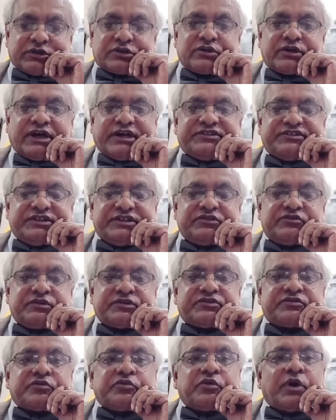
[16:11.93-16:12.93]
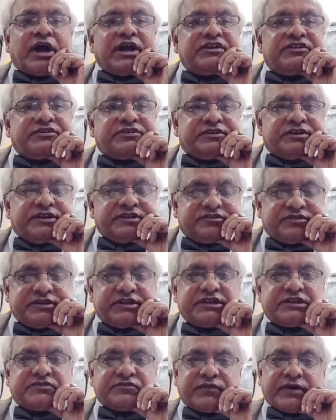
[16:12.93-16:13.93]
Dr. Aziz was quite
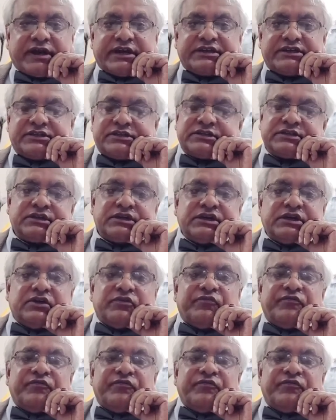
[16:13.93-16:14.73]
dissatisfied